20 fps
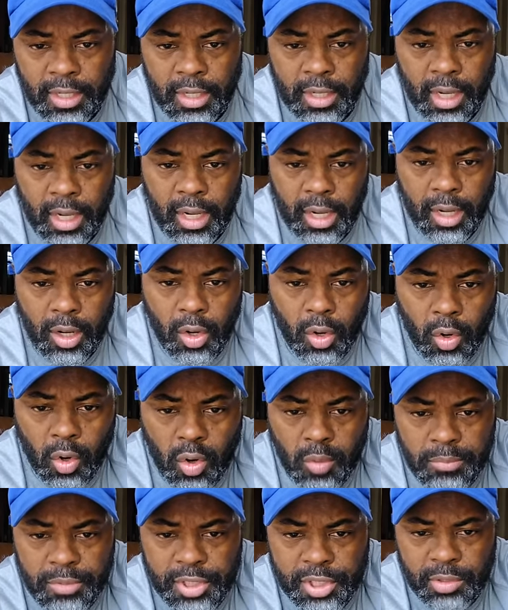Uh,
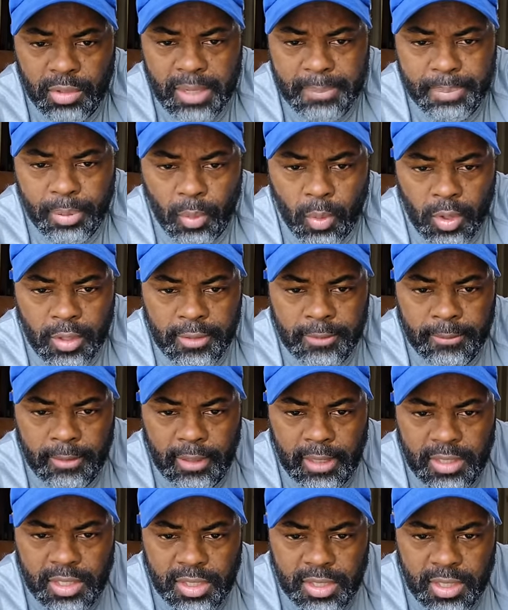home Shreveport.
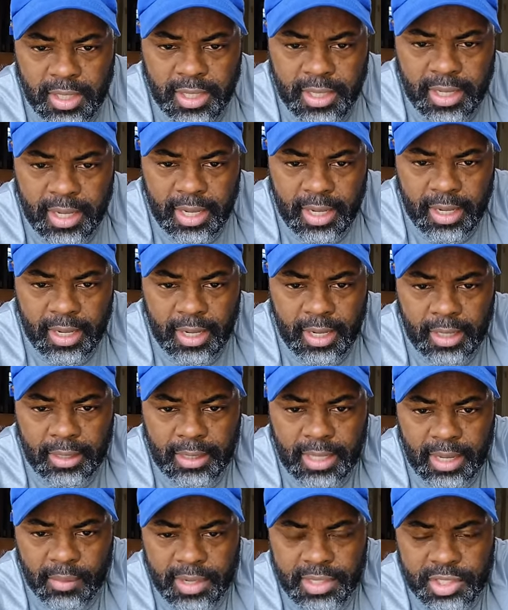Let's see. Uh,
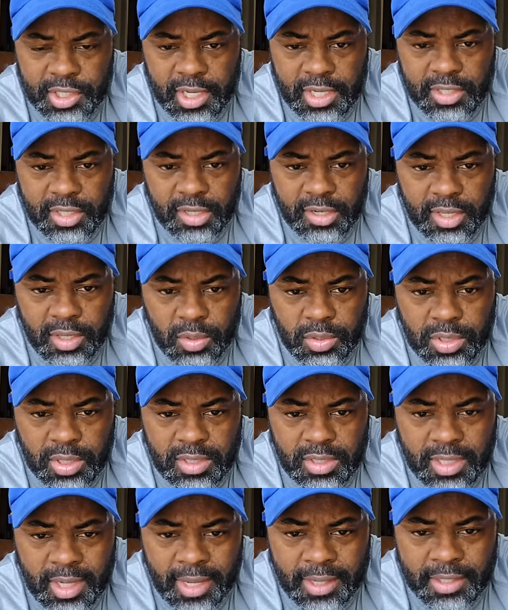Larry G's in Houston,
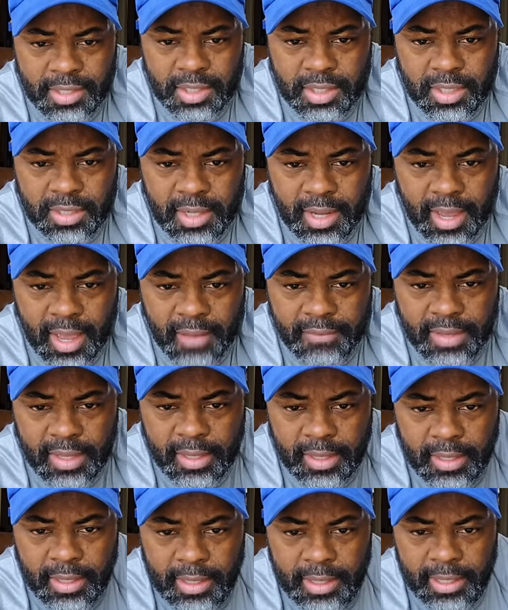Texas. Good to have you.
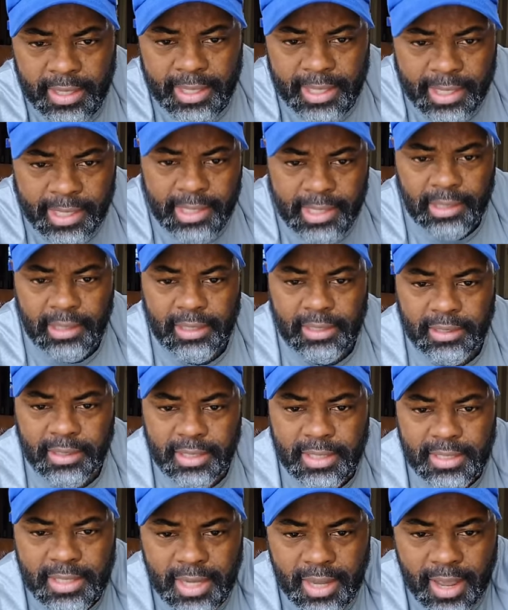England,
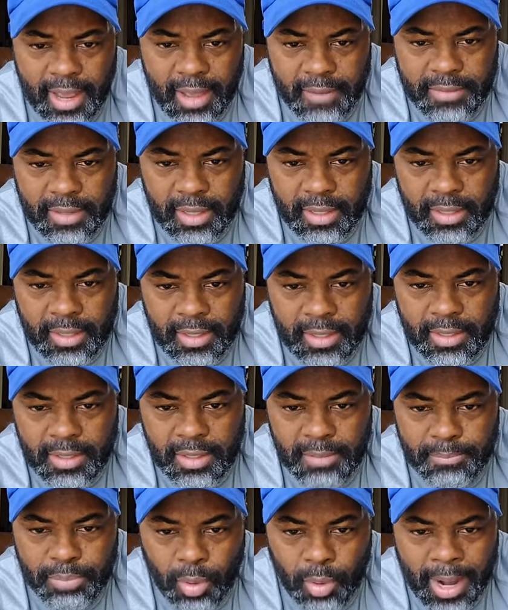good to have you.
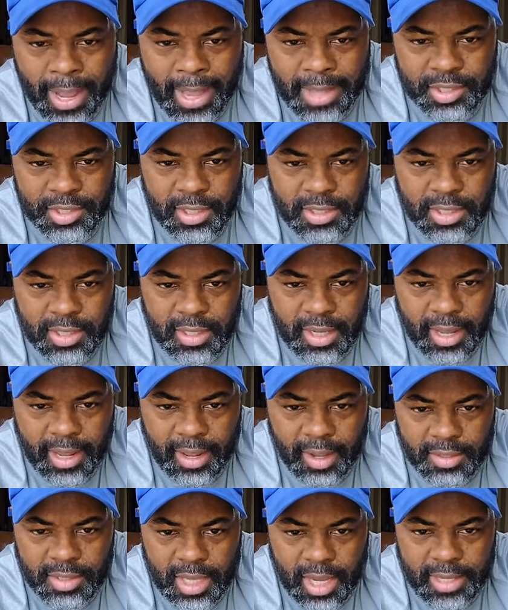Nebraska's in the
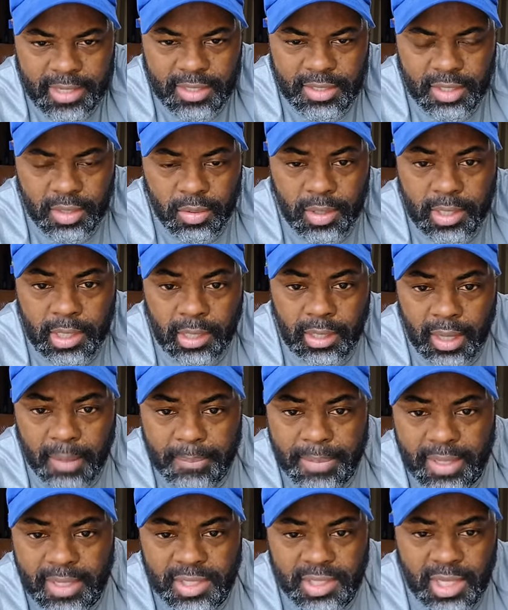house. How you doing?
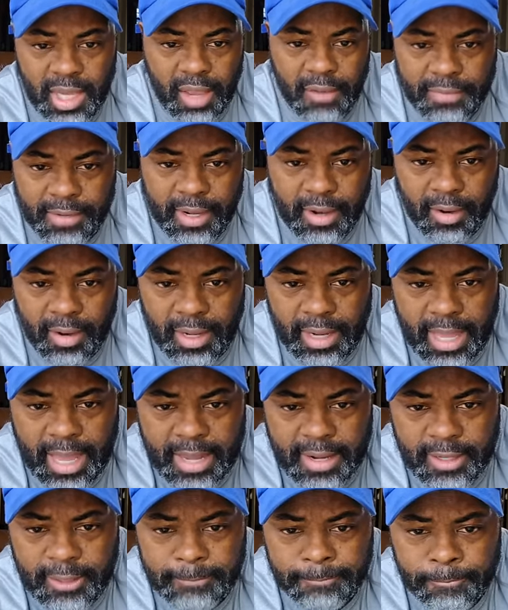Columbia, South
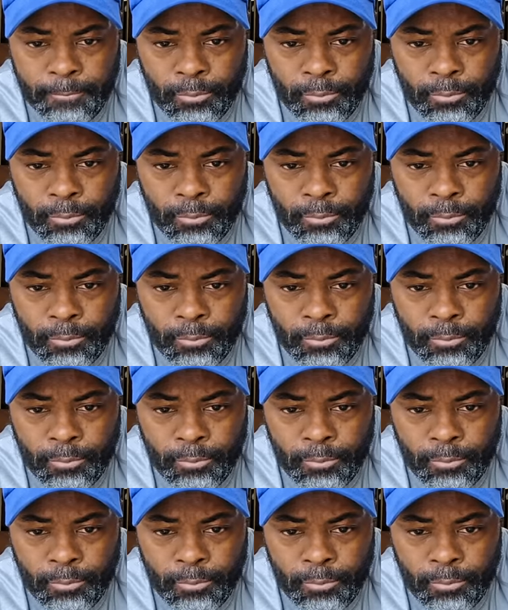Carolina.